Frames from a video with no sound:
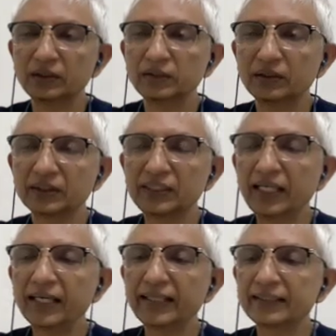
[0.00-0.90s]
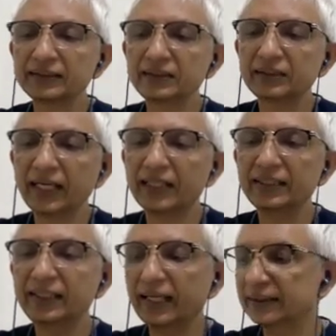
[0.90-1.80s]
the celiac axis and
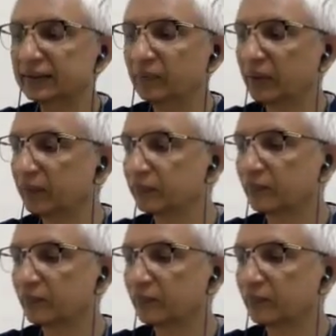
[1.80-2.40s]
the SMA.